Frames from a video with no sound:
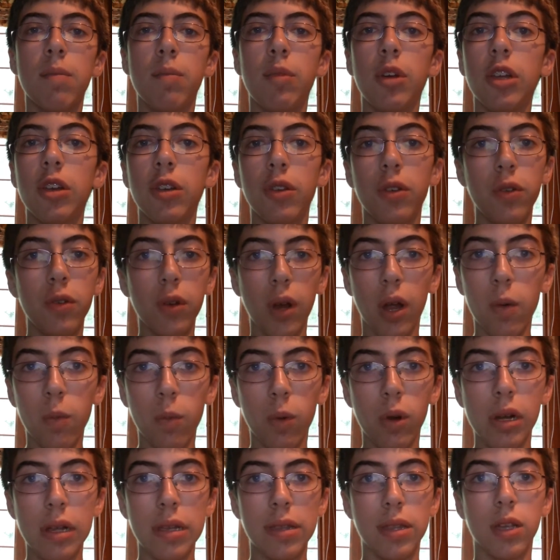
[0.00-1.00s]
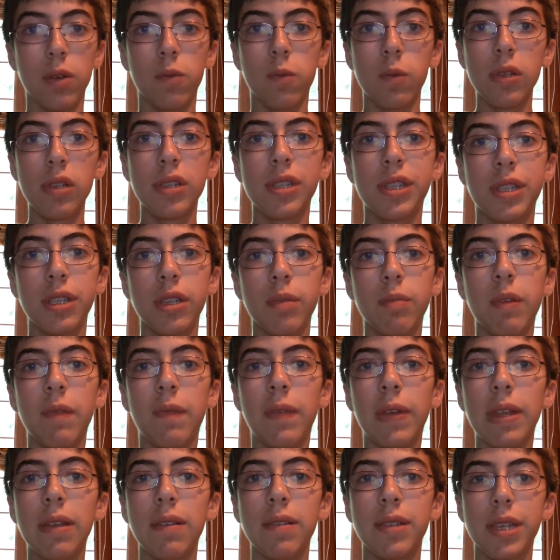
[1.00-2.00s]
But do not worry, there will still be
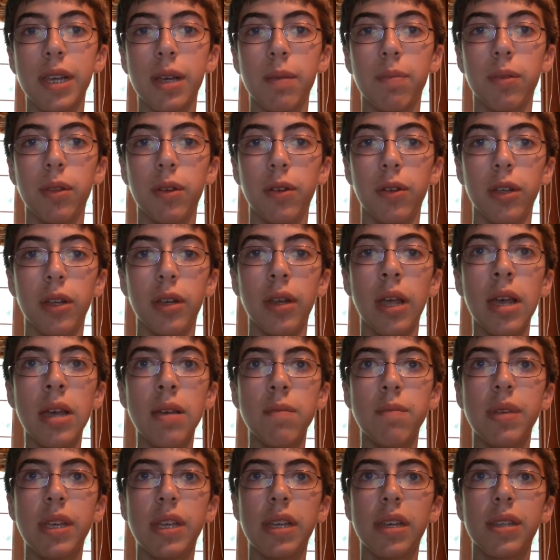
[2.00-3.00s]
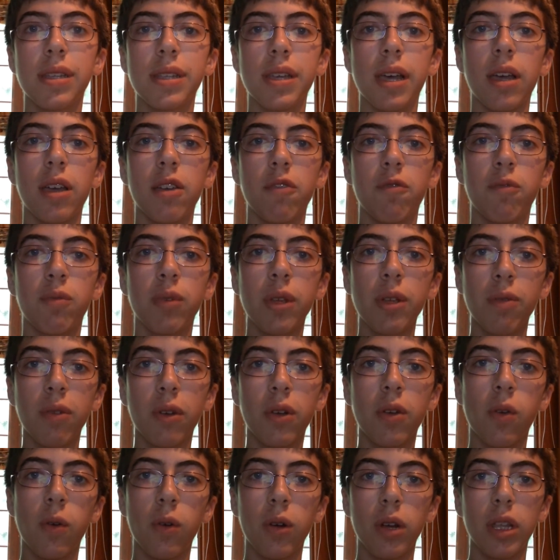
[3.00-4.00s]
videos uploaded because I have
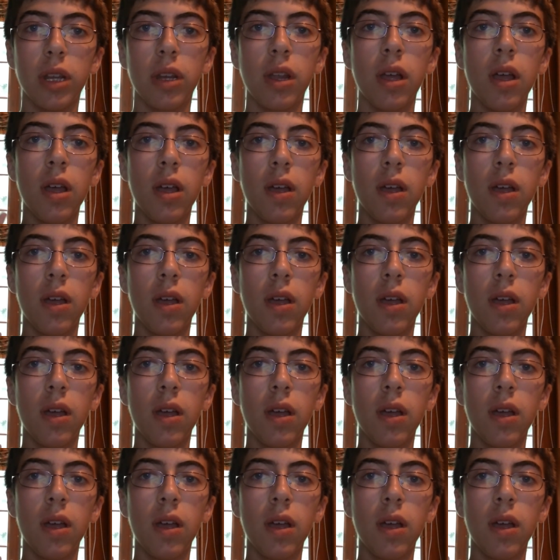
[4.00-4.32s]
pre-recorded